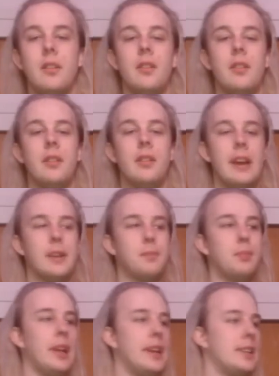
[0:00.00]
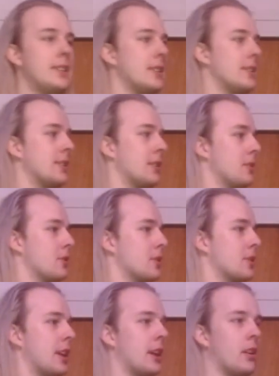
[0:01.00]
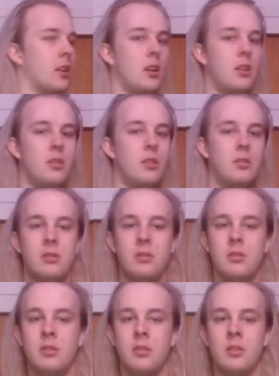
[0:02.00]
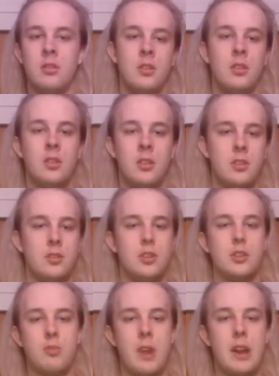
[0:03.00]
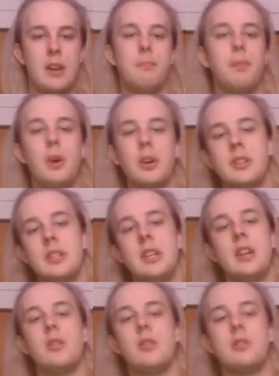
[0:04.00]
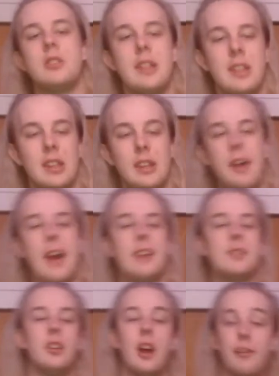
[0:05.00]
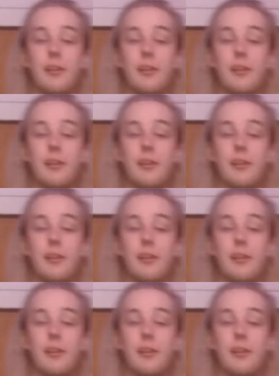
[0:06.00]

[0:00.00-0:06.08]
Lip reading: like, places that are just like, oh, just random books here. There's nothing that has a lot of